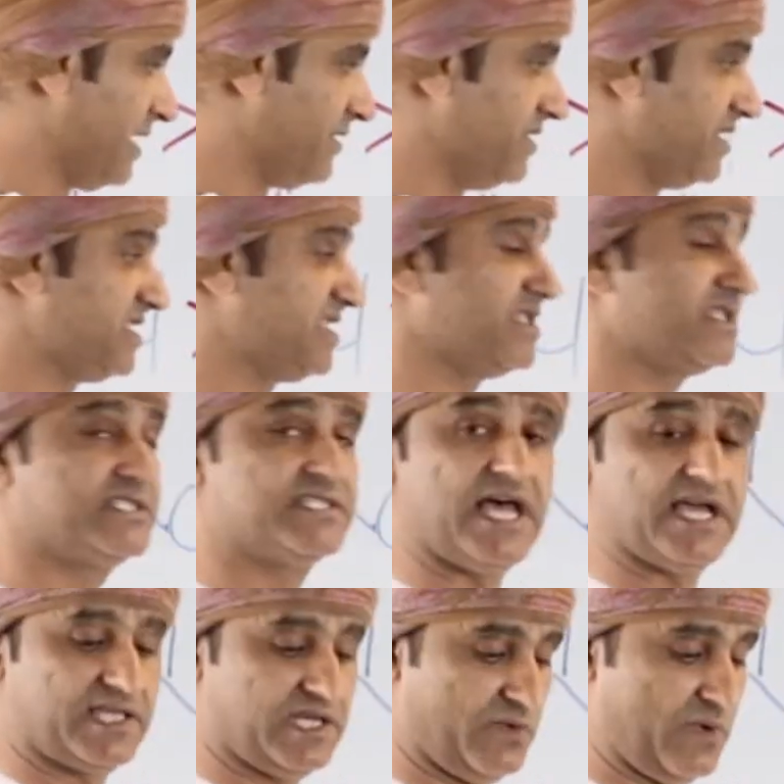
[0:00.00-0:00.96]
this is
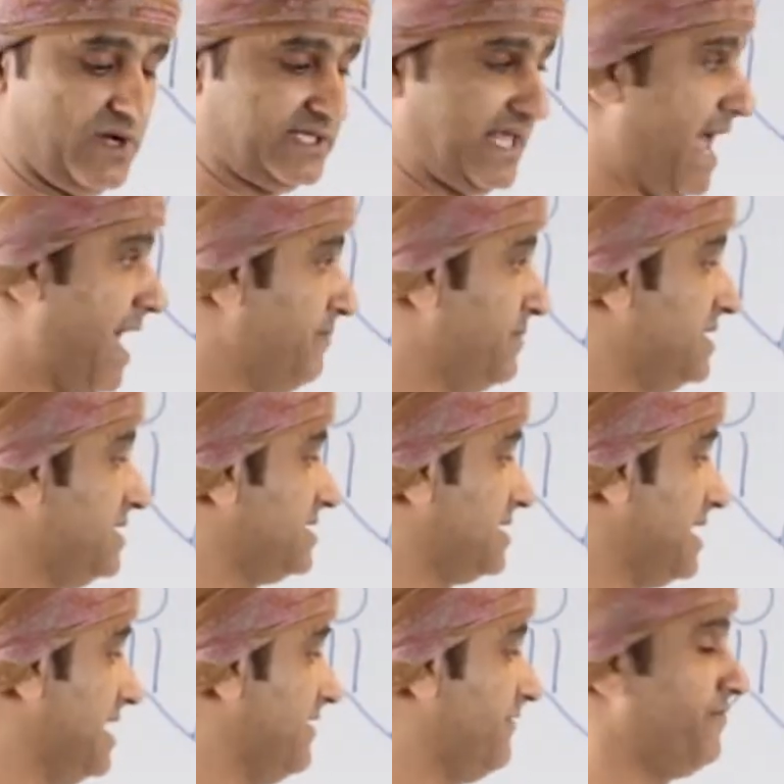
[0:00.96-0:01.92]
exactly what happens
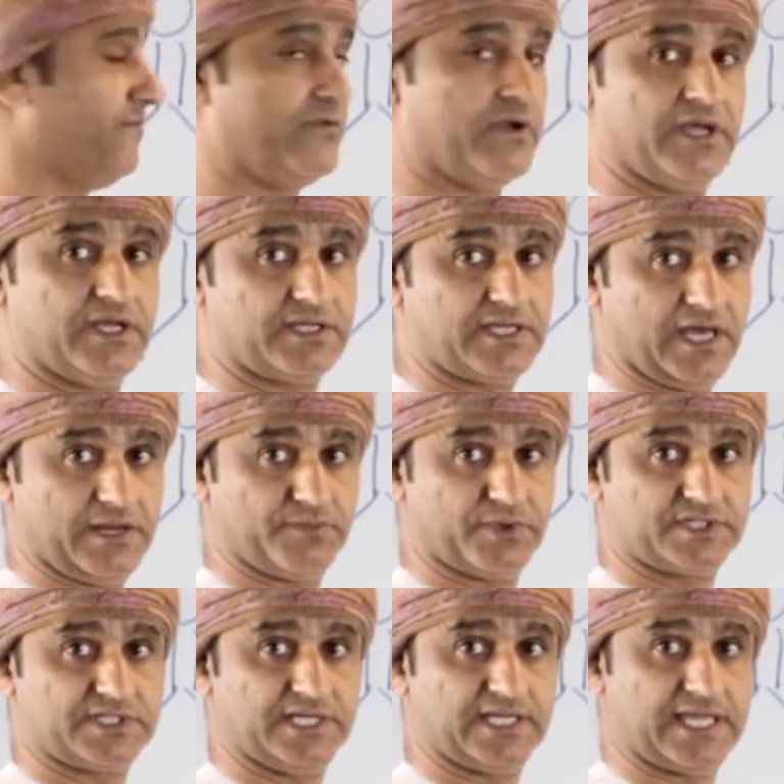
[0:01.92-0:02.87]
if
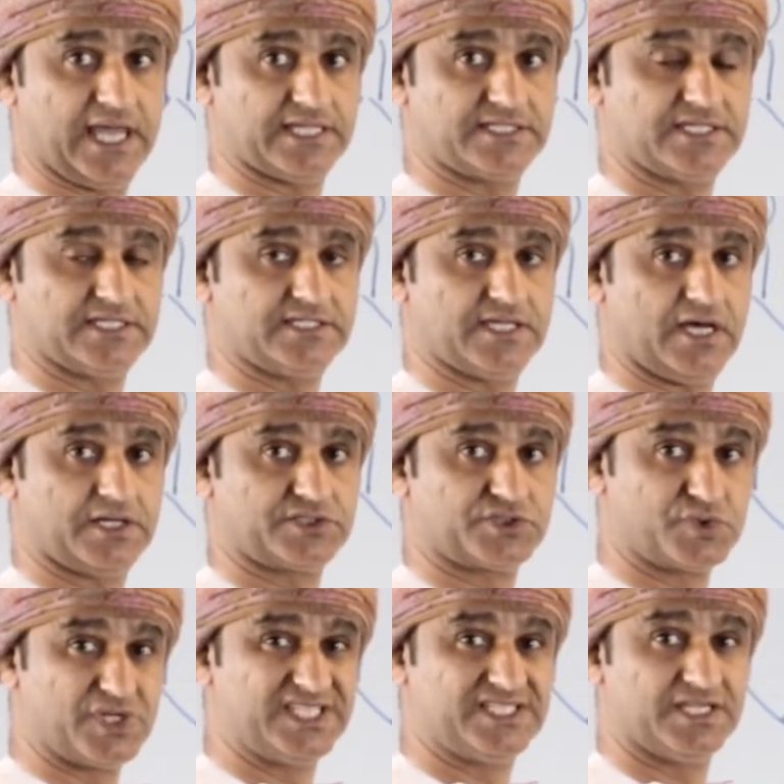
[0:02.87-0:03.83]
carboxylic acids are
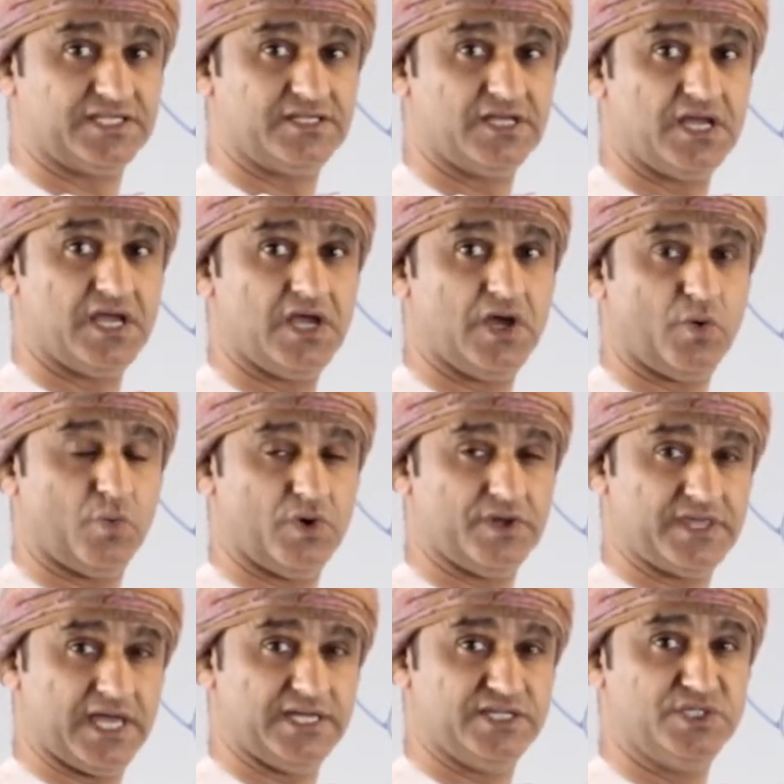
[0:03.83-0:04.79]
treated
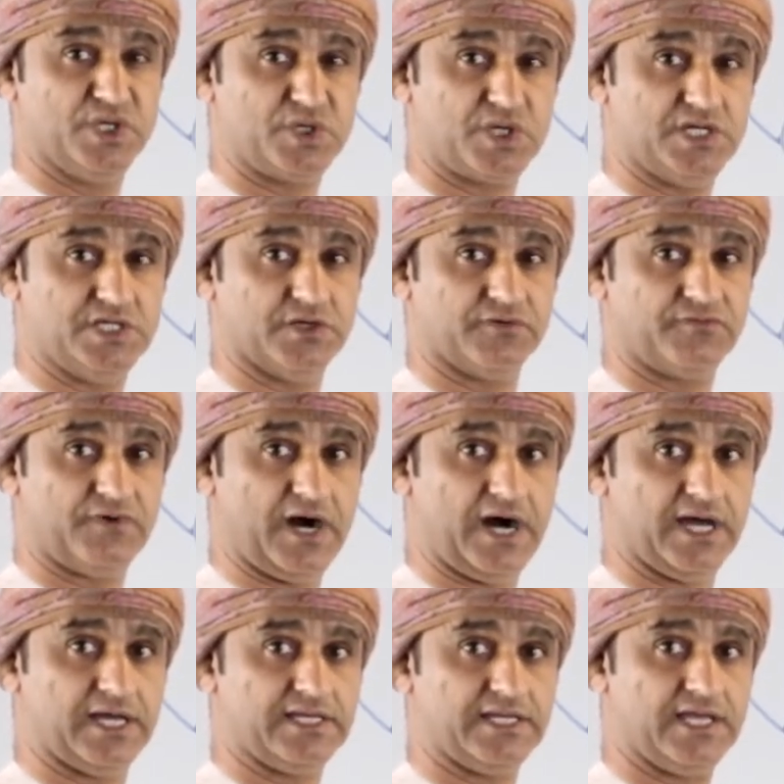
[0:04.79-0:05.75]
with a
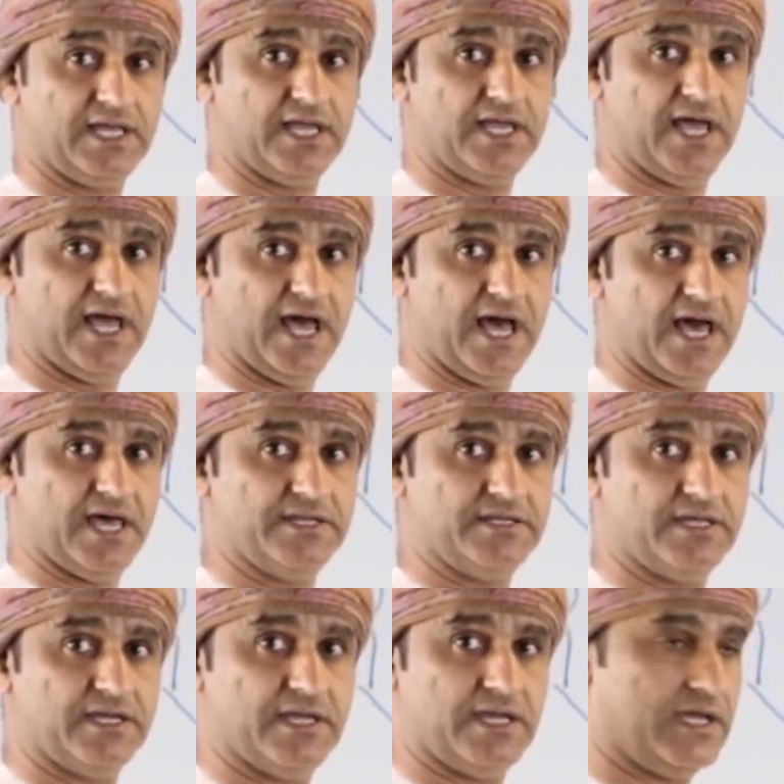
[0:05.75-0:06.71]
nucleophile,
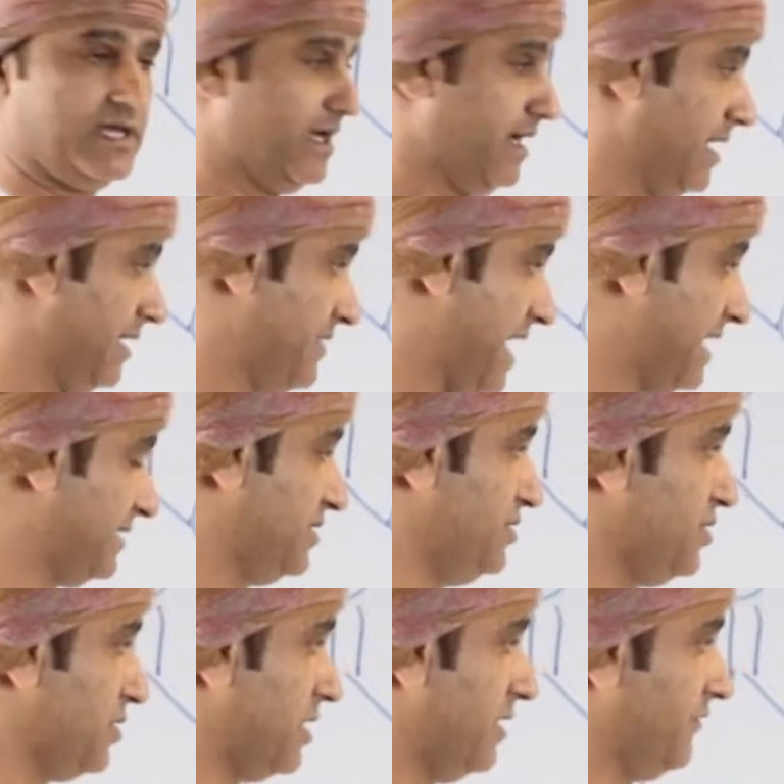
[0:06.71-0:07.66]
and that
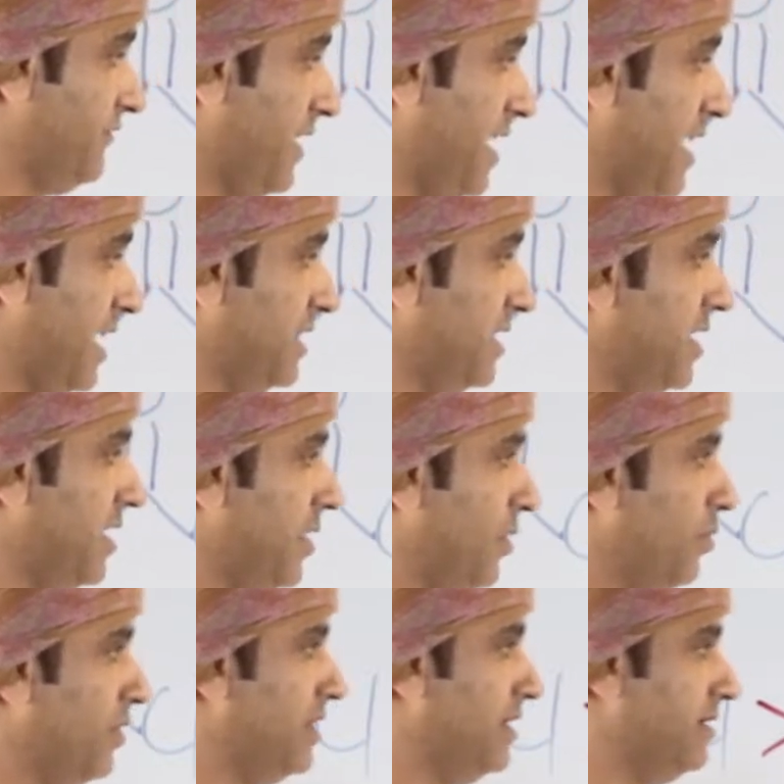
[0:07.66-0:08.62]
nucleophile
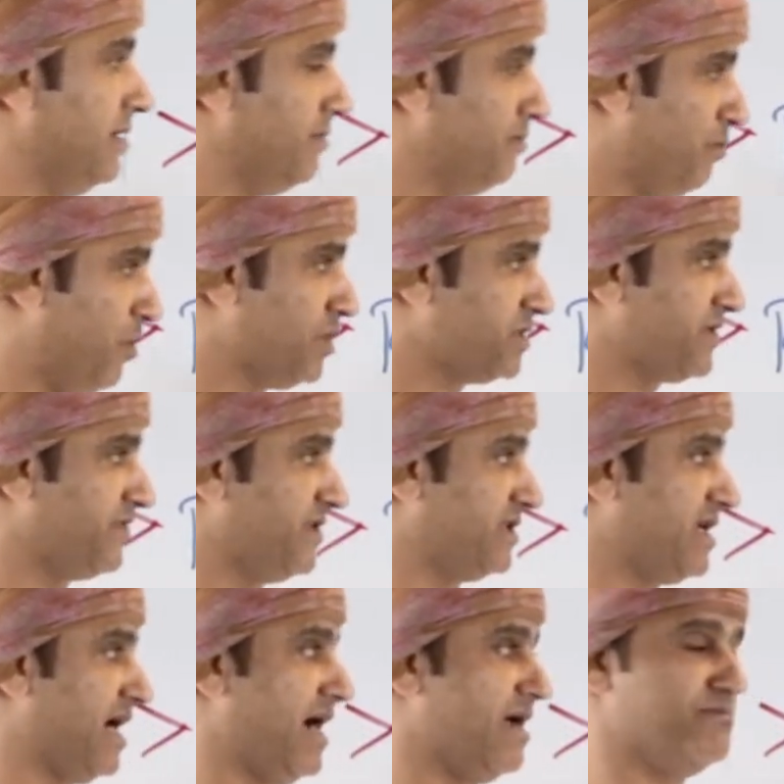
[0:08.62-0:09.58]
will most of the
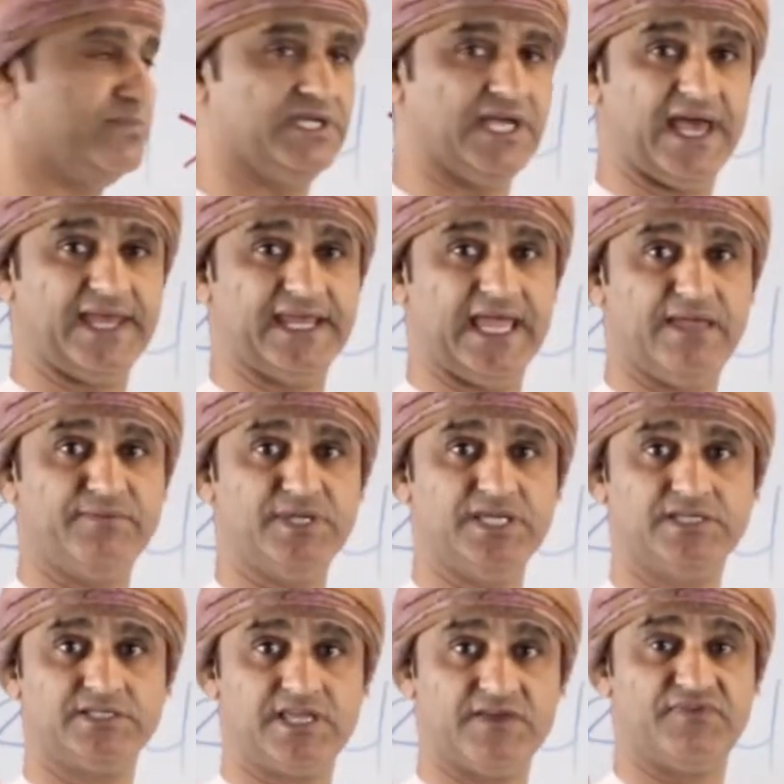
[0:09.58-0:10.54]
time be an
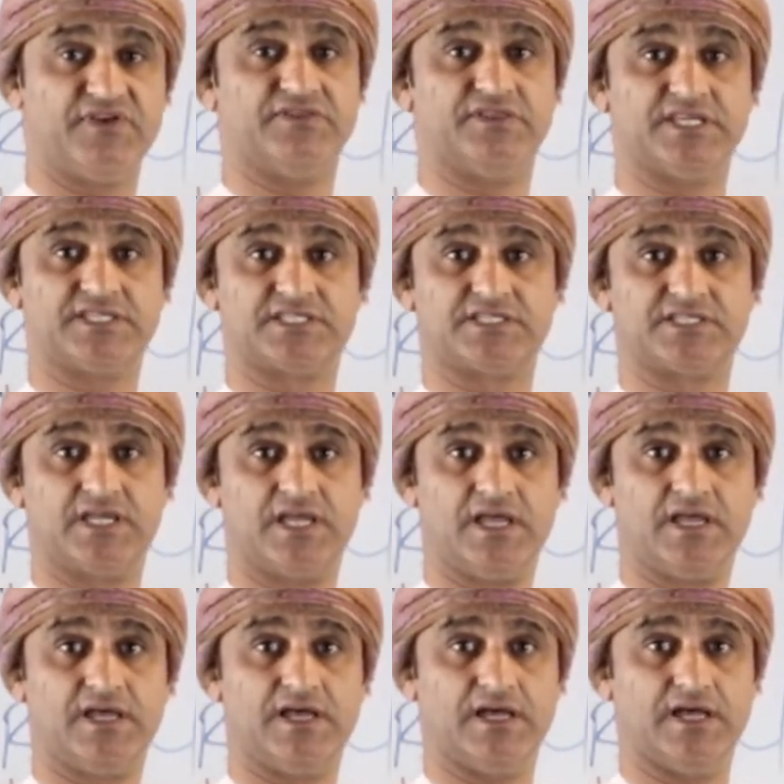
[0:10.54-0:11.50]
amine given this
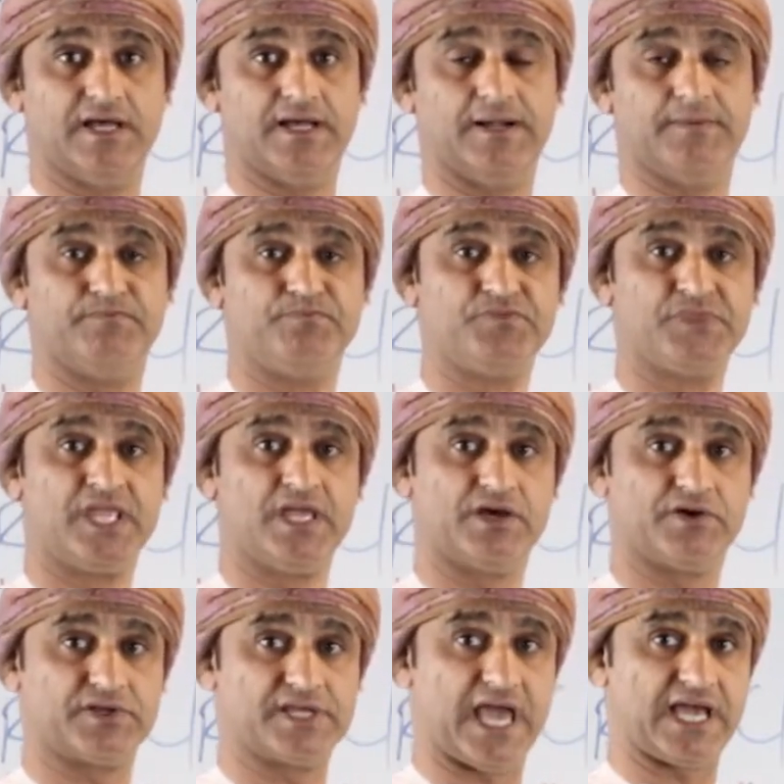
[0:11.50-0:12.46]

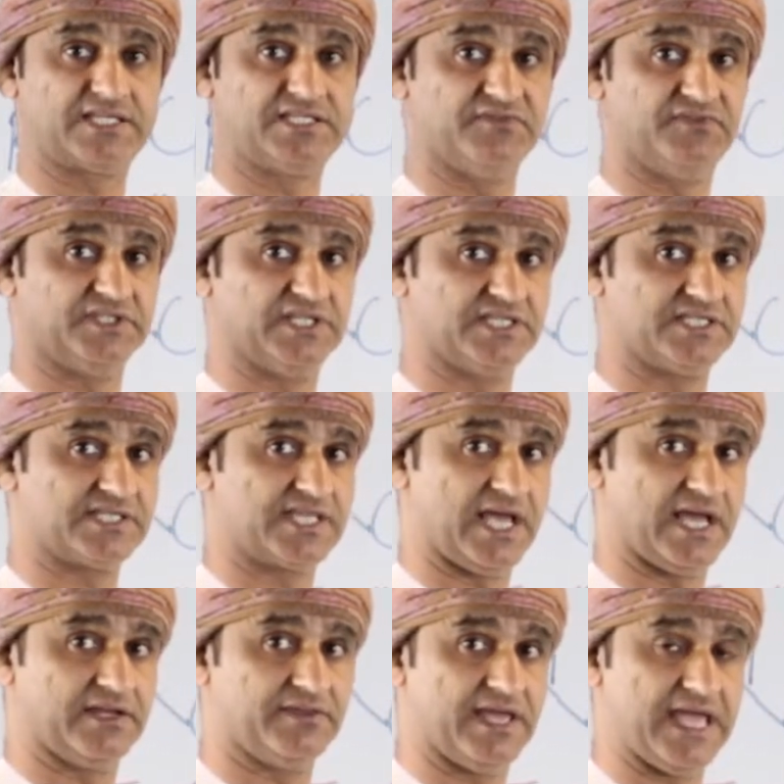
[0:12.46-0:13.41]
reactivity
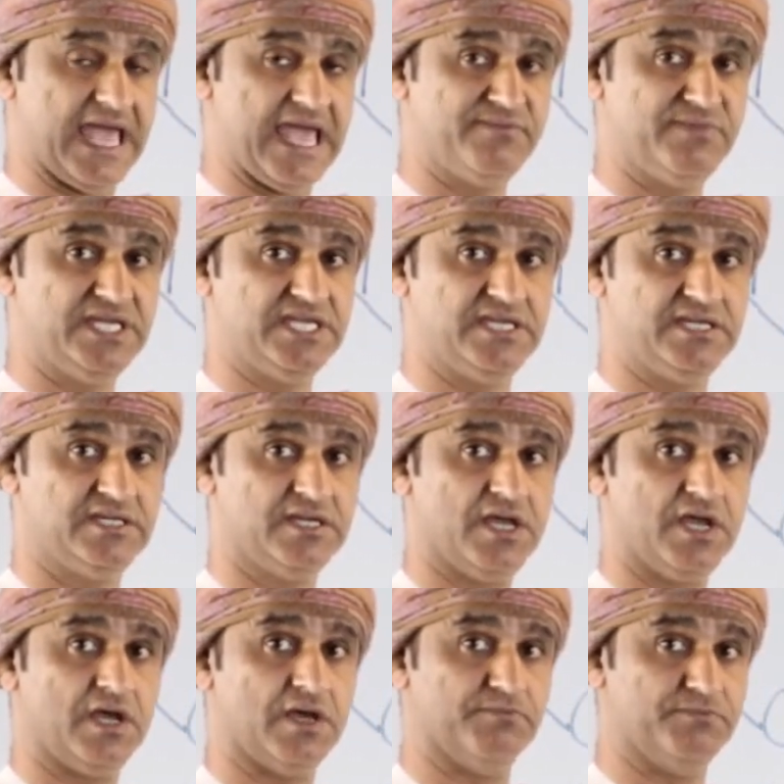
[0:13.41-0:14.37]
scale. The amine,
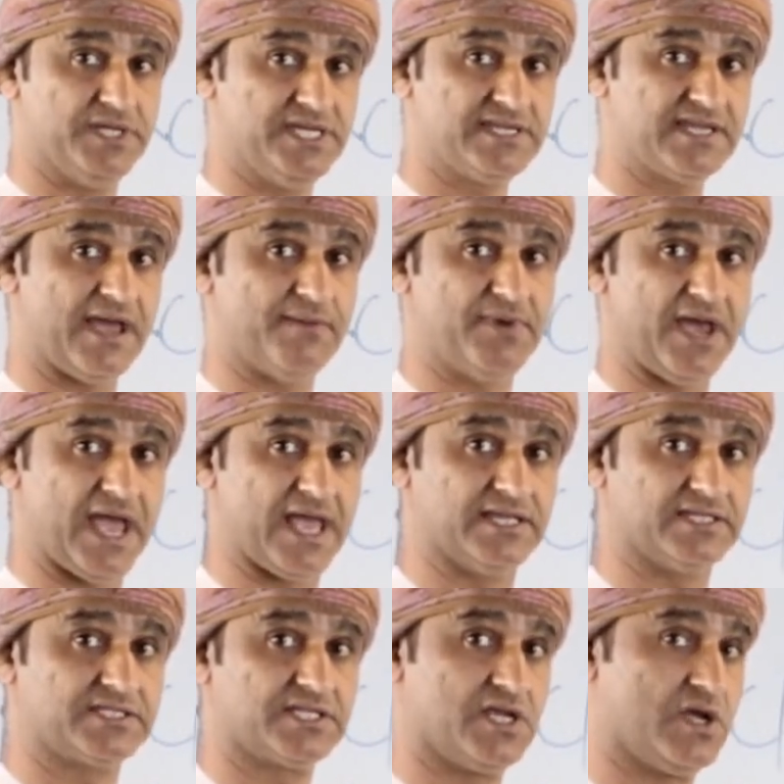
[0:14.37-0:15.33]
being a
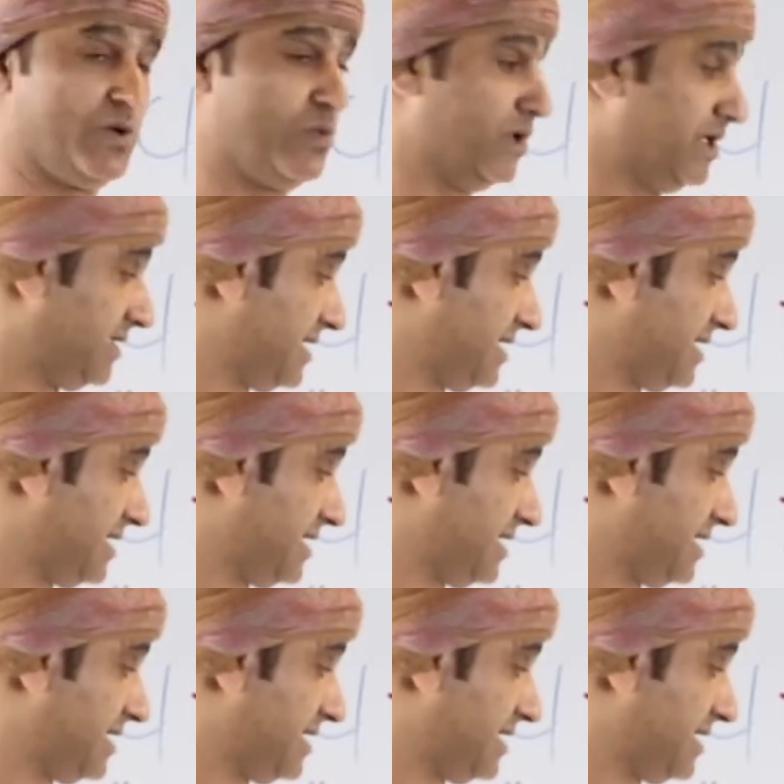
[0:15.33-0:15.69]
base, will